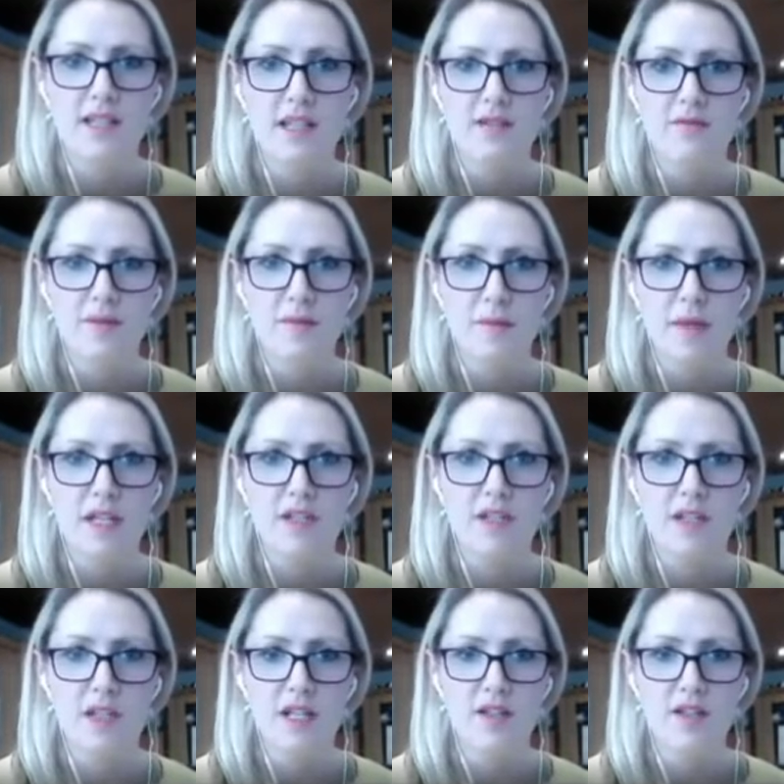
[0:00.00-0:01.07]
the
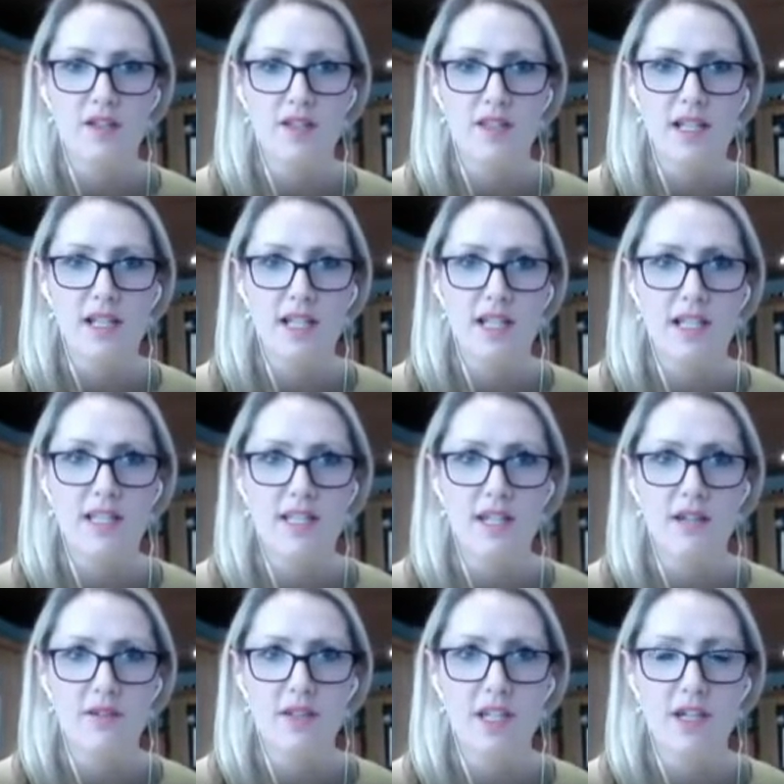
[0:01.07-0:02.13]
information. And there's a list
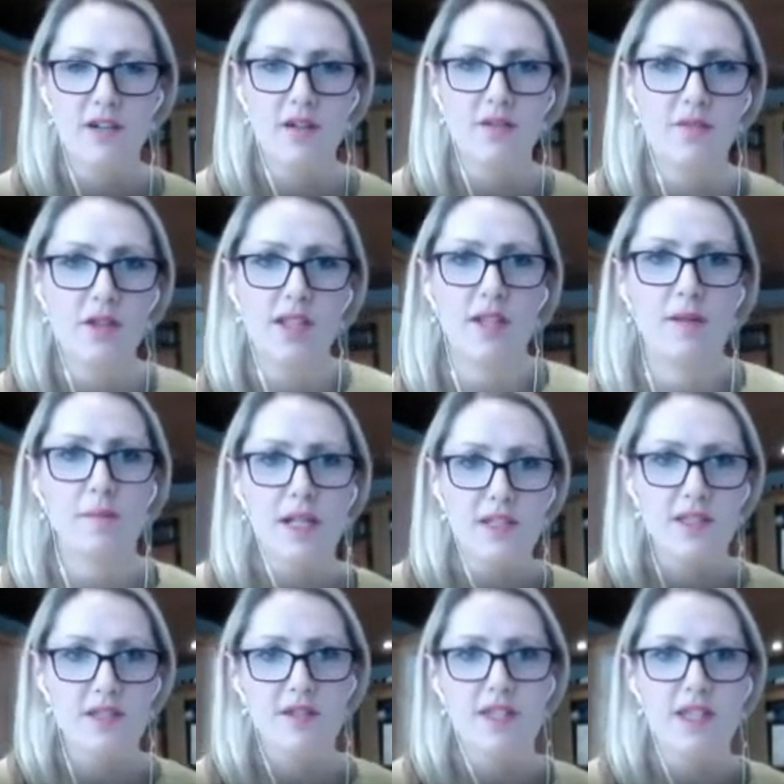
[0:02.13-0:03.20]
down here of all the
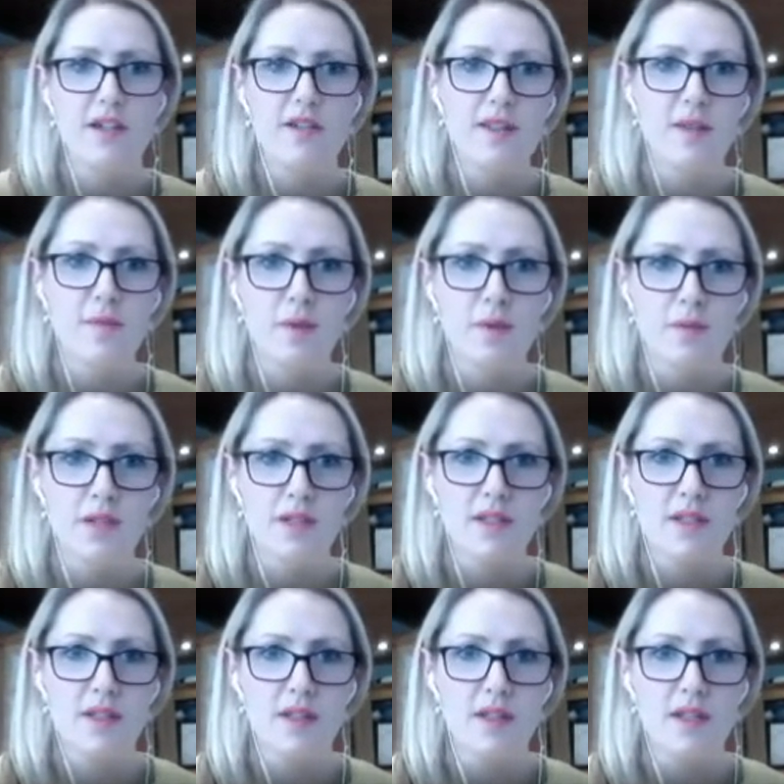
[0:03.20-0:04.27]
ambassadors here at the moment,
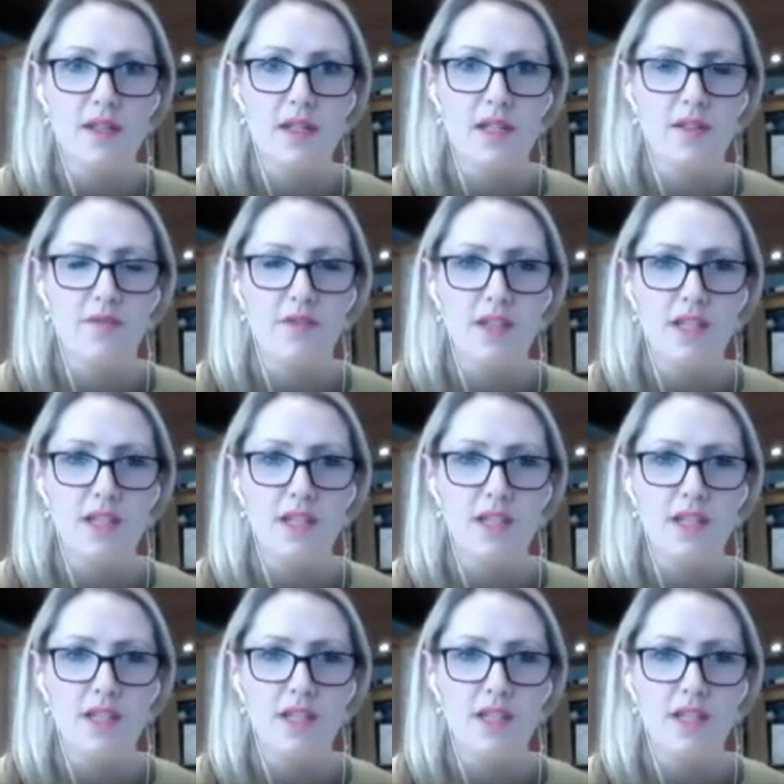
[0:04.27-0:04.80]
if you